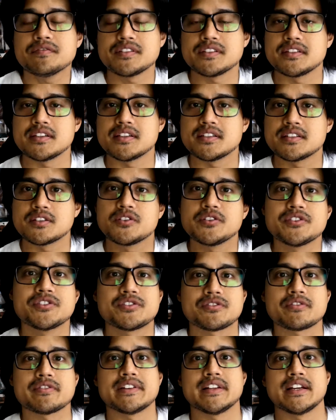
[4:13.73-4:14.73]
is a good
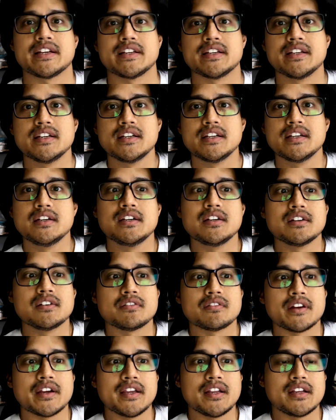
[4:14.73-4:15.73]
storyline,
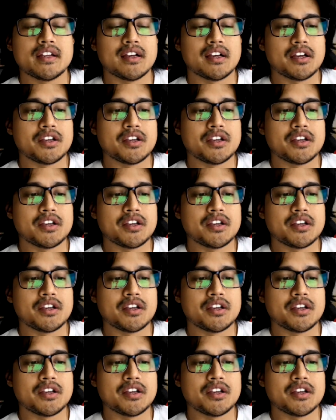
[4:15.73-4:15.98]
right?